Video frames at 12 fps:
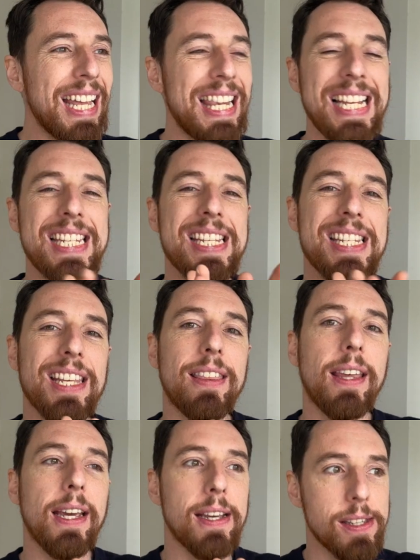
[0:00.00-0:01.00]
listen to
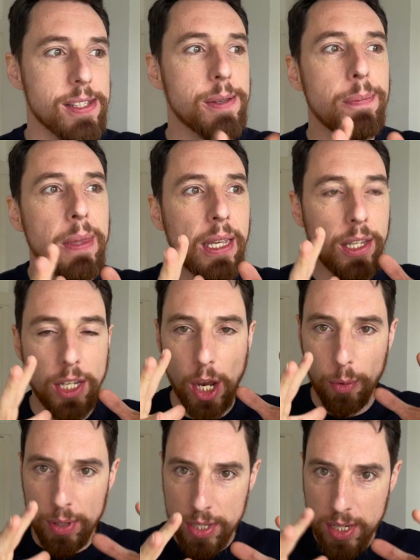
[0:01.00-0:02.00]
things, you
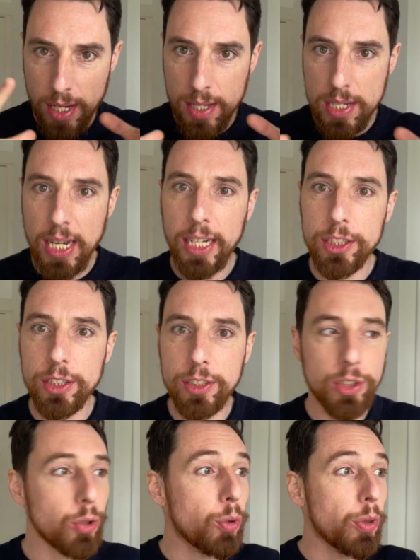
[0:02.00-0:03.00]
know, in certain
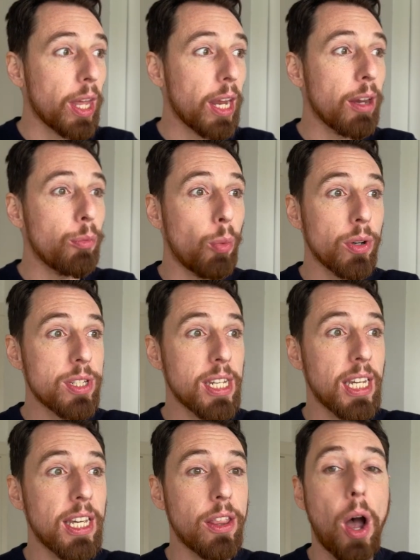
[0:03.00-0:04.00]
sections, or they want to
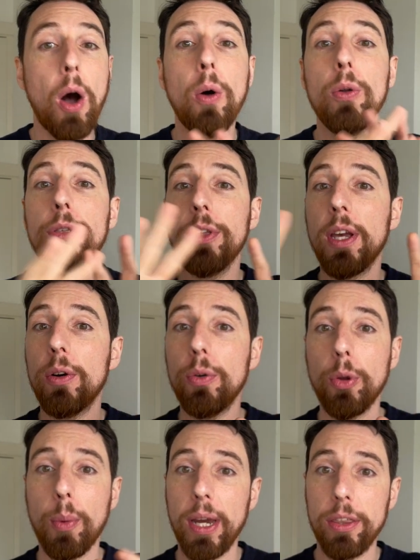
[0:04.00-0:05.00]
hear the whole thing all
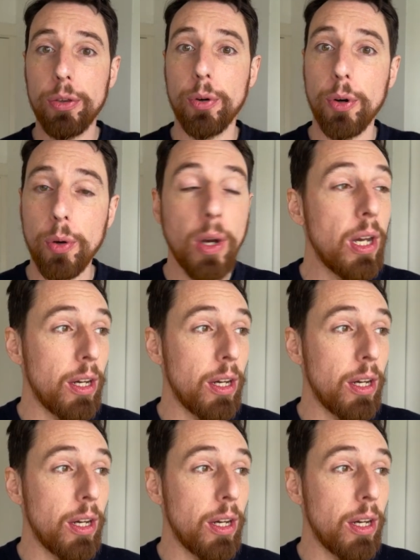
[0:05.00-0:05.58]
the way through,